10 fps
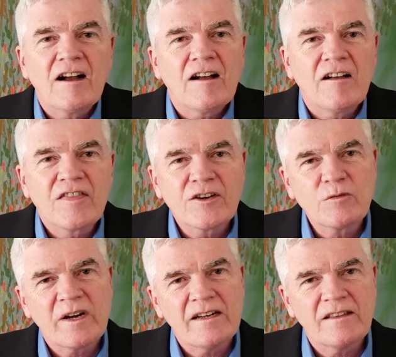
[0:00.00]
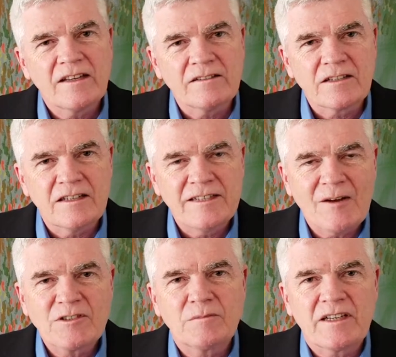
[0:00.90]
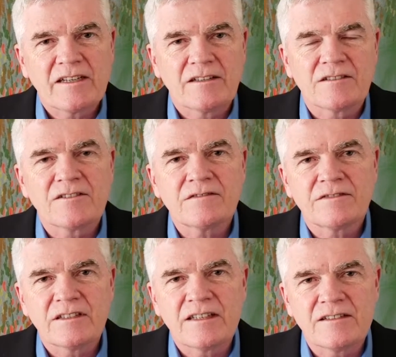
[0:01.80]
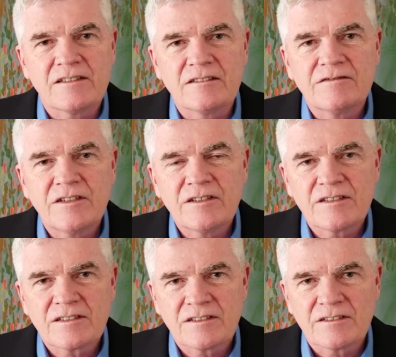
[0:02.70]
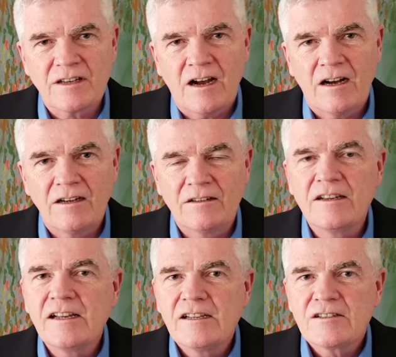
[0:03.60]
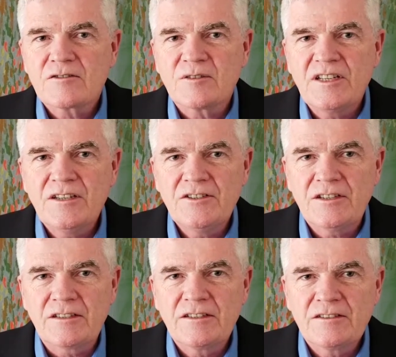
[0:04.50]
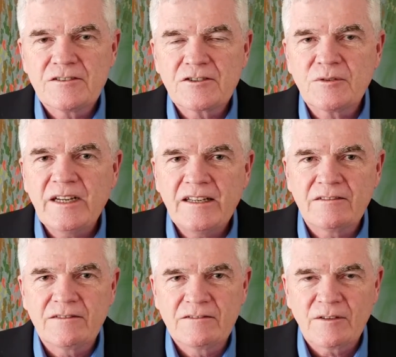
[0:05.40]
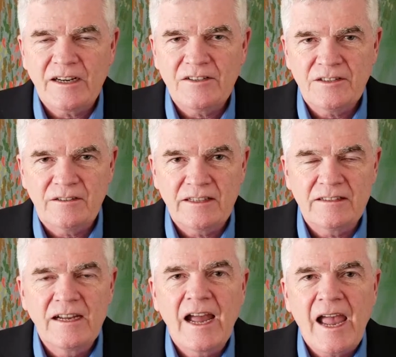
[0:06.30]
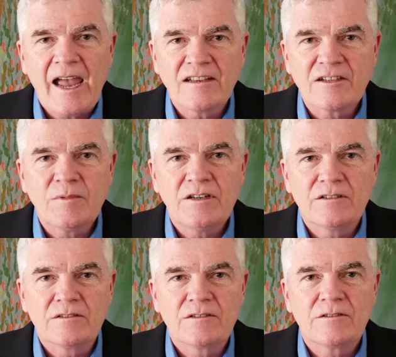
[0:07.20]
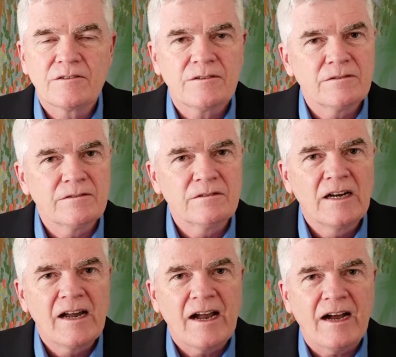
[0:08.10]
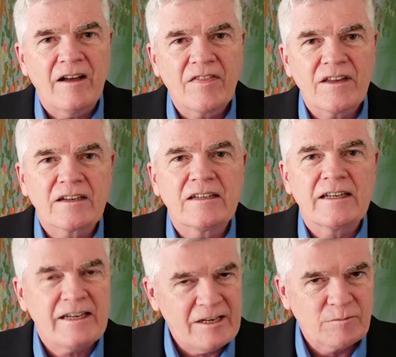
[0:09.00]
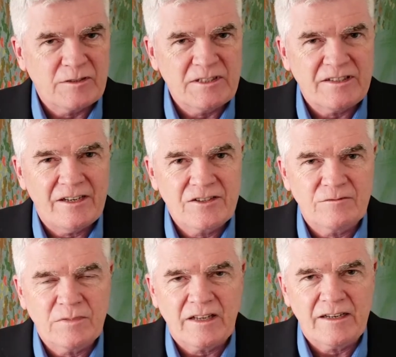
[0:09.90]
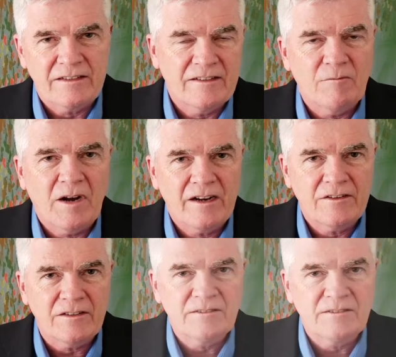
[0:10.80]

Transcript: A third way that adaptive planning is different is that it focuses on strategic screening criteria as opposed to a thick implementation plan in a binder.